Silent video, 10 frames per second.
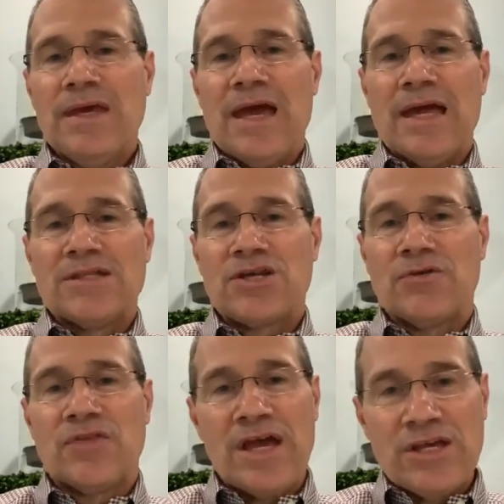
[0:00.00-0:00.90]
And so
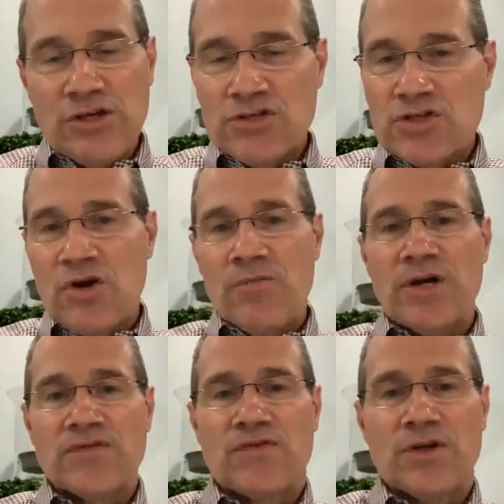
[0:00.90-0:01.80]
thank you so
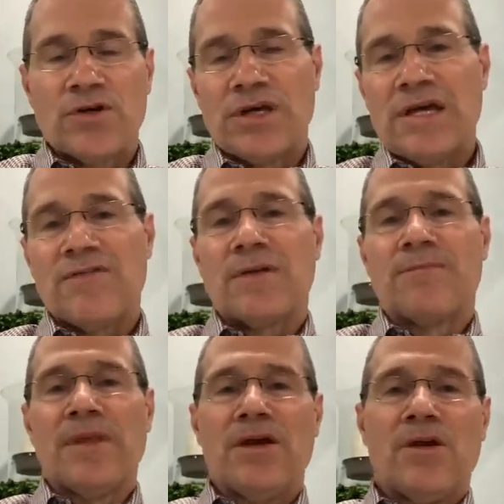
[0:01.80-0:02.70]
much for your giving.
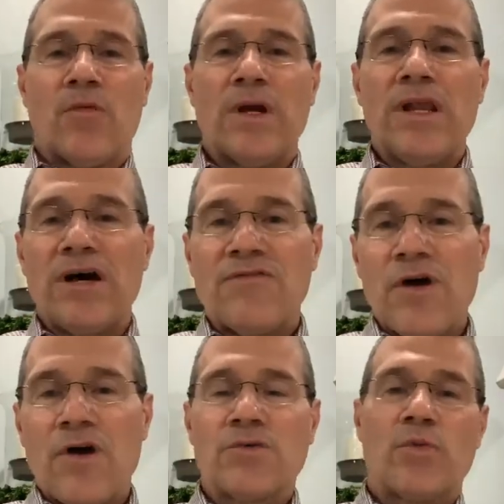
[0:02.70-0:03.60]
We love
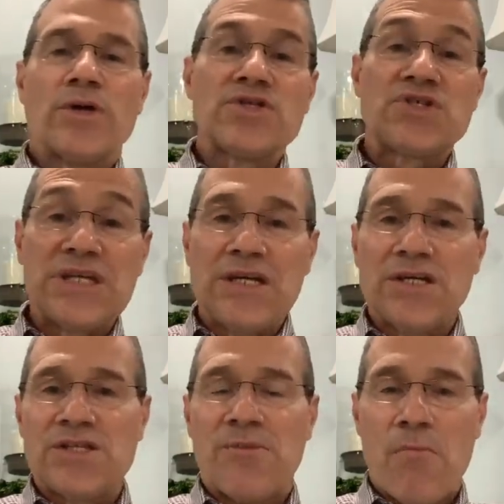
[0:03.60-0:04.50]
y'all. We'll see you
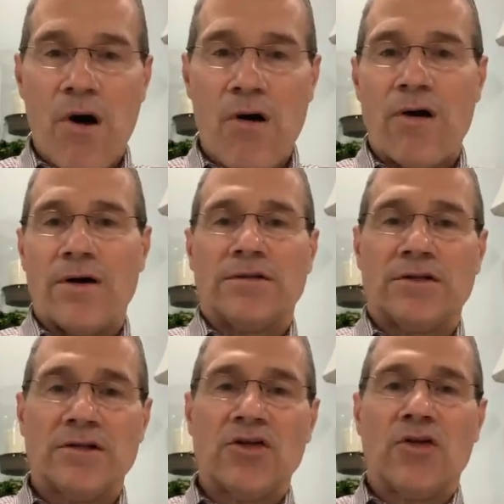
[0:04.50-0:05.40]
tomorrow,
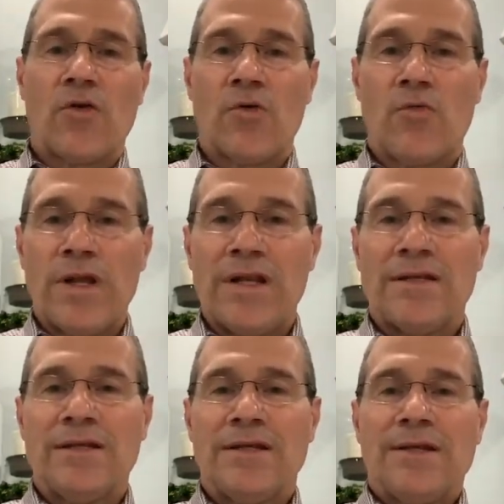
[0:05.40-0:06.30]
good Lord
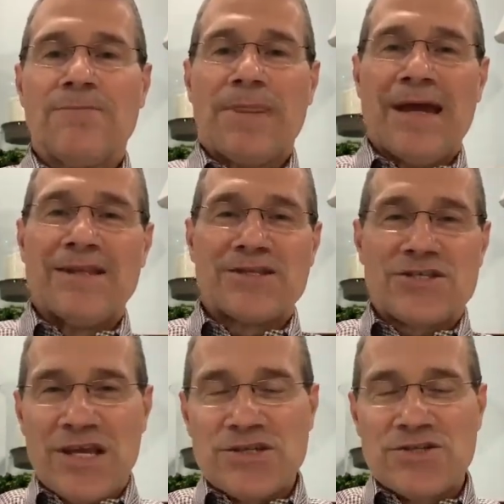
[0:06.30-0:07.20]
willing, and the
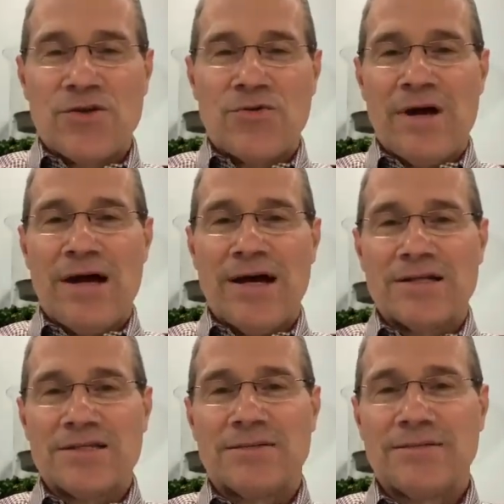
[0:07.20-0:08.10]
saints don't
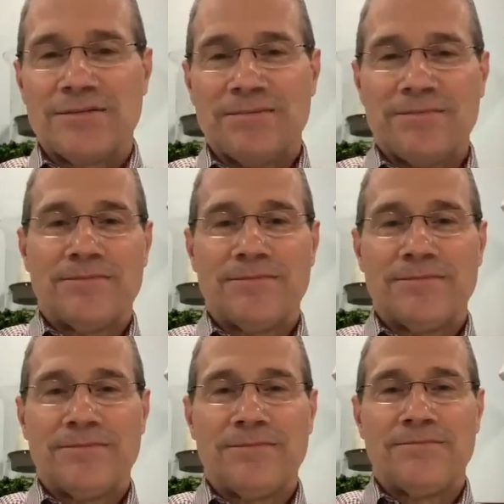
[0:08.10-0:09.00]
rise.
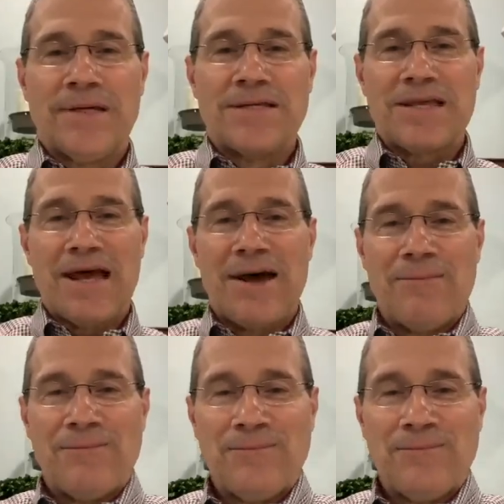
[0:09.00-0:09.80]
Peace out.